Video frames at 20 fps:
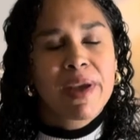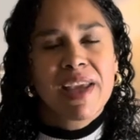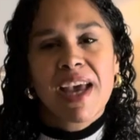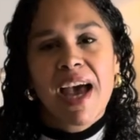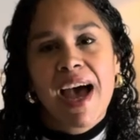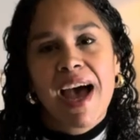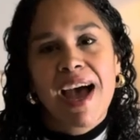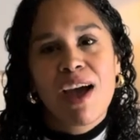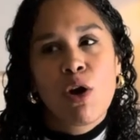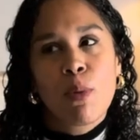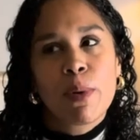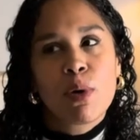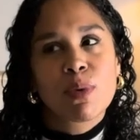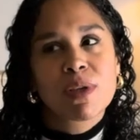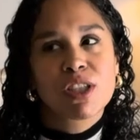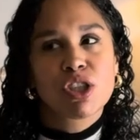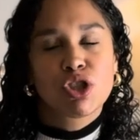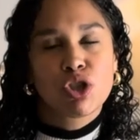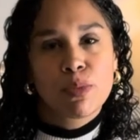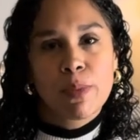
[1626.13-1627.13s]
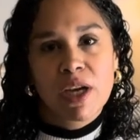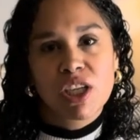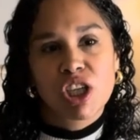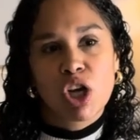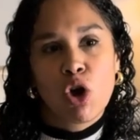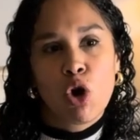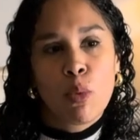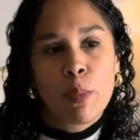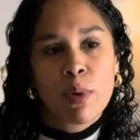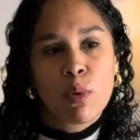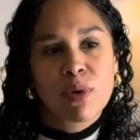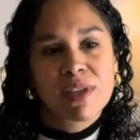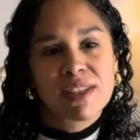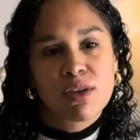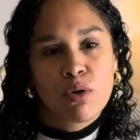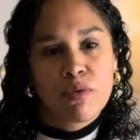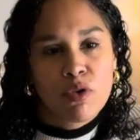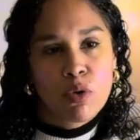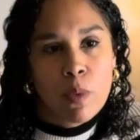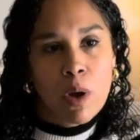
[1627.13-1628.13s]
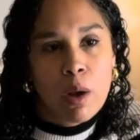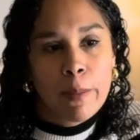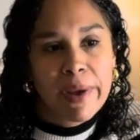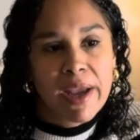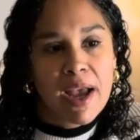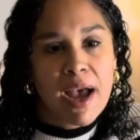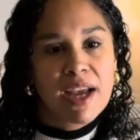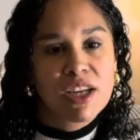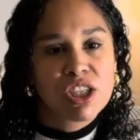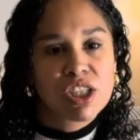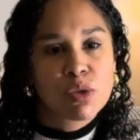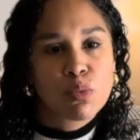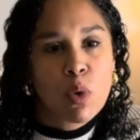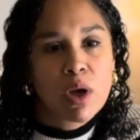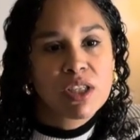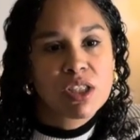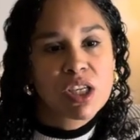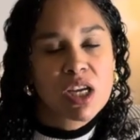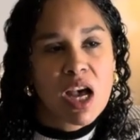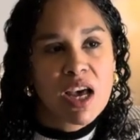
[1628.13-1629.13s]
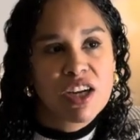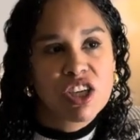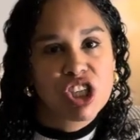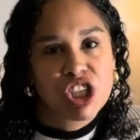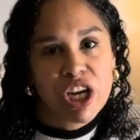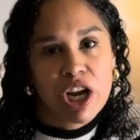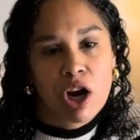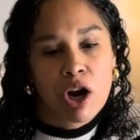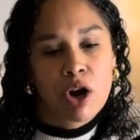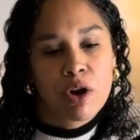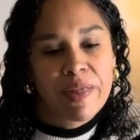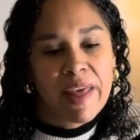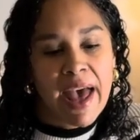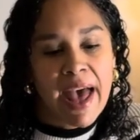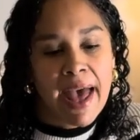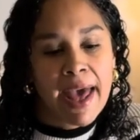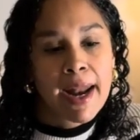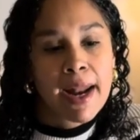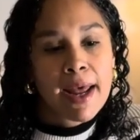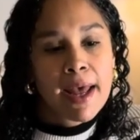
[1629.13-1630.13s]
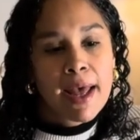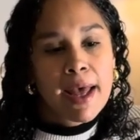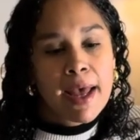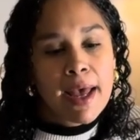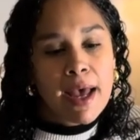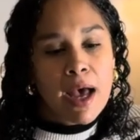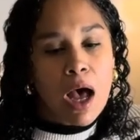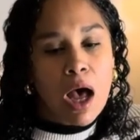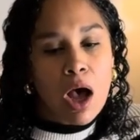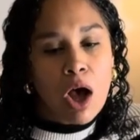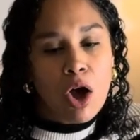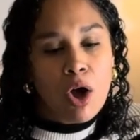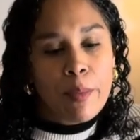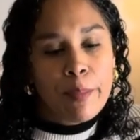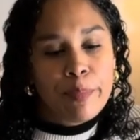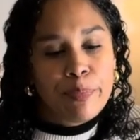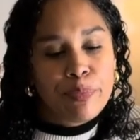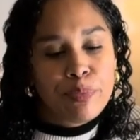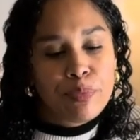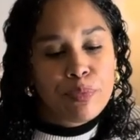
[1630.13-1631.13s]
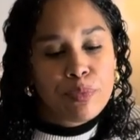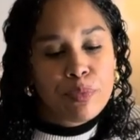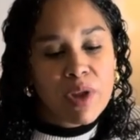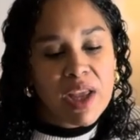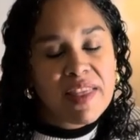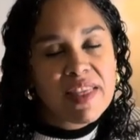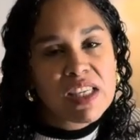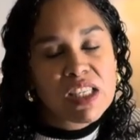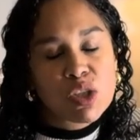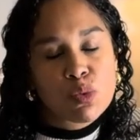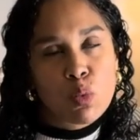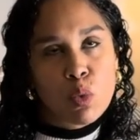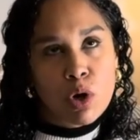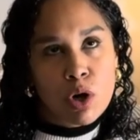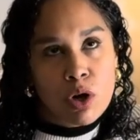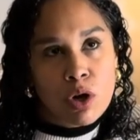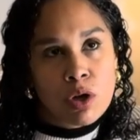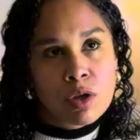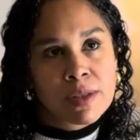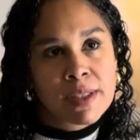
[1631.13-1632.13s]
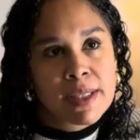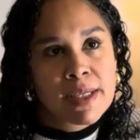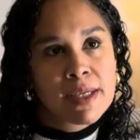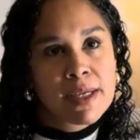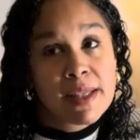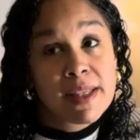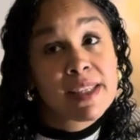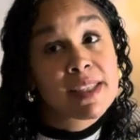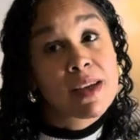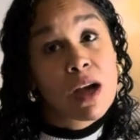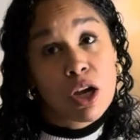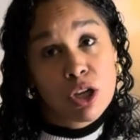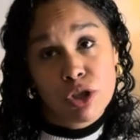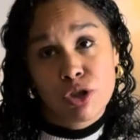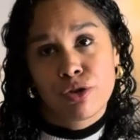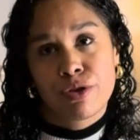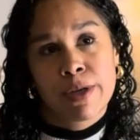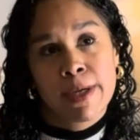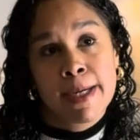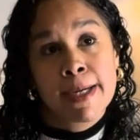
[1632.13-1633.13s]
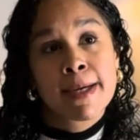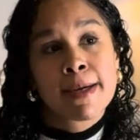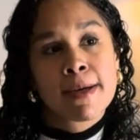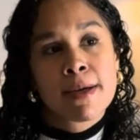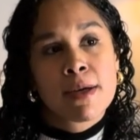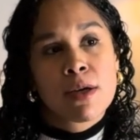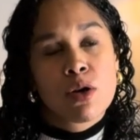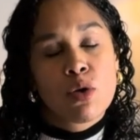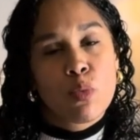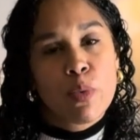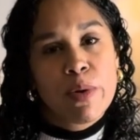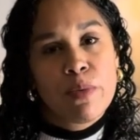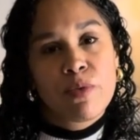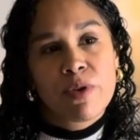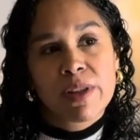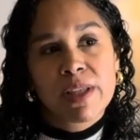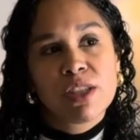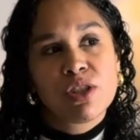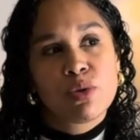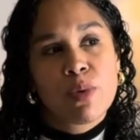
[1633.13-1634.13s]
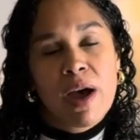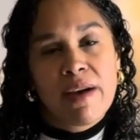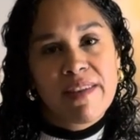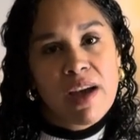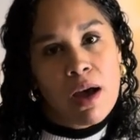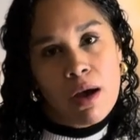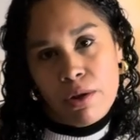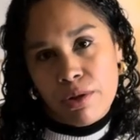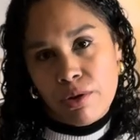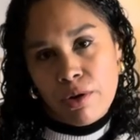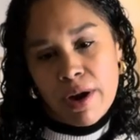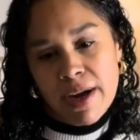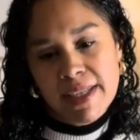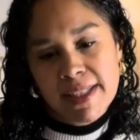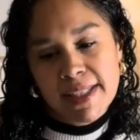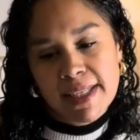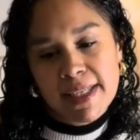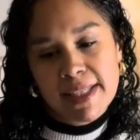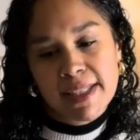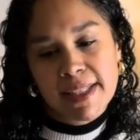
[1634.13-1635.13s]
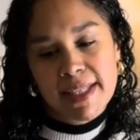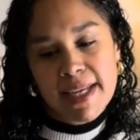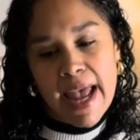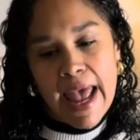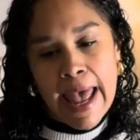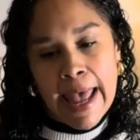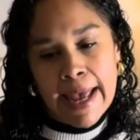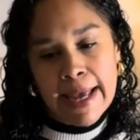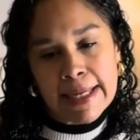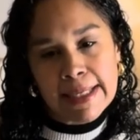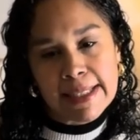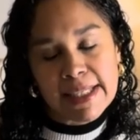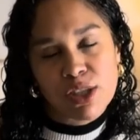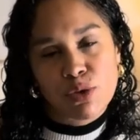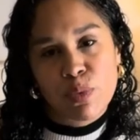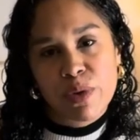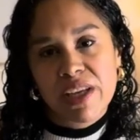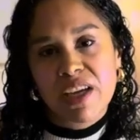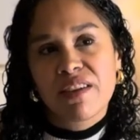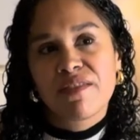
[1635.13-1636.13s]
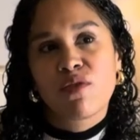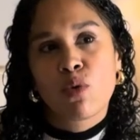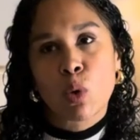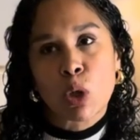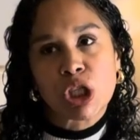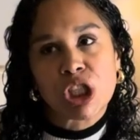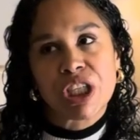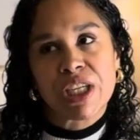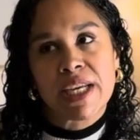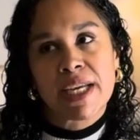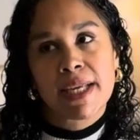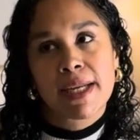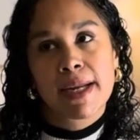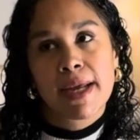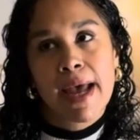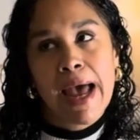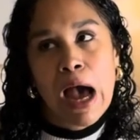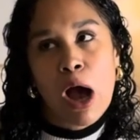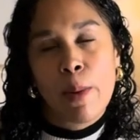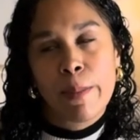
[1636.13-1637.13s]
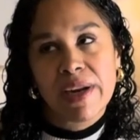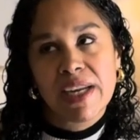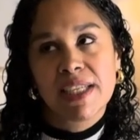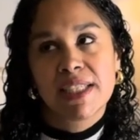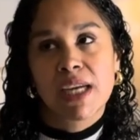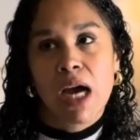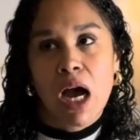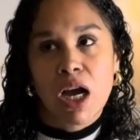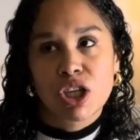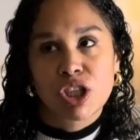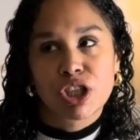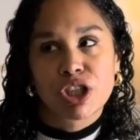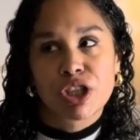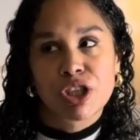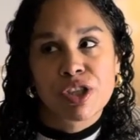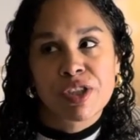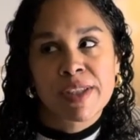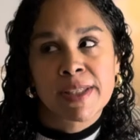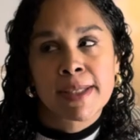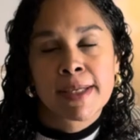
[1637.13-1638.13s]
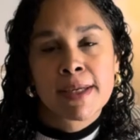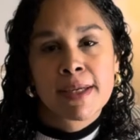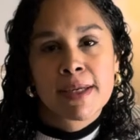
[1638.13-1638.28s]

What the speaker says: yeah, I hope it wasn't too much. I hope it wasn't overwhelming. I just want to kind of share that in this world, in this country, we really do have a health crisis, and it's really unfortunate how many doctors